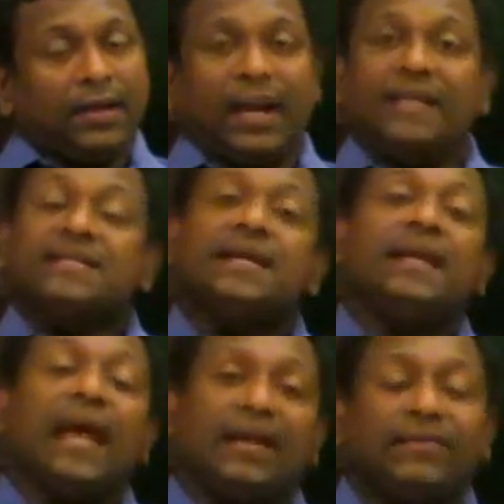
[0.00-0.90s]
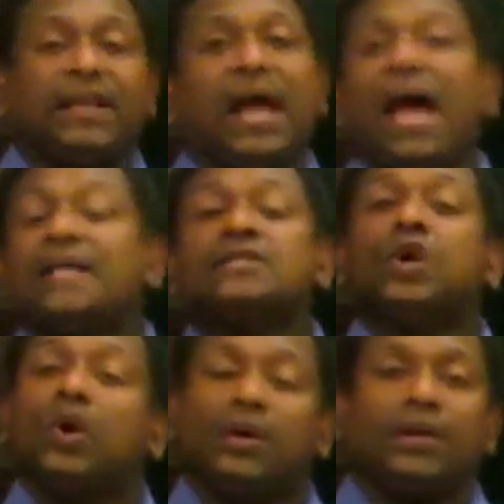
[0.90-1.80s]
Classical Ayurveda has
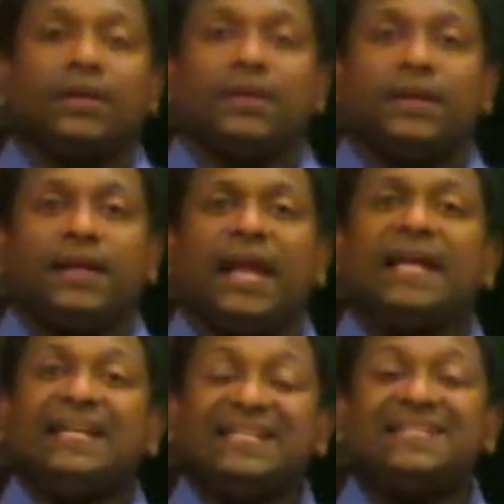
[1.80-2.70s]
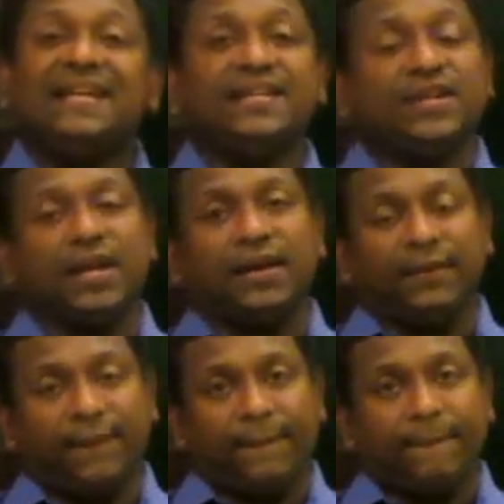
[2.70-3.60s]
got a
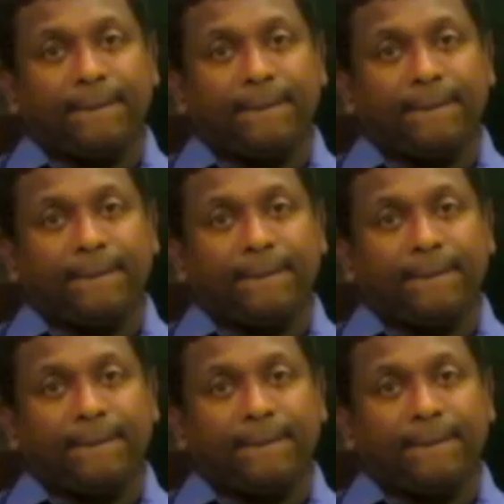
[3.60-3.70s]
distinction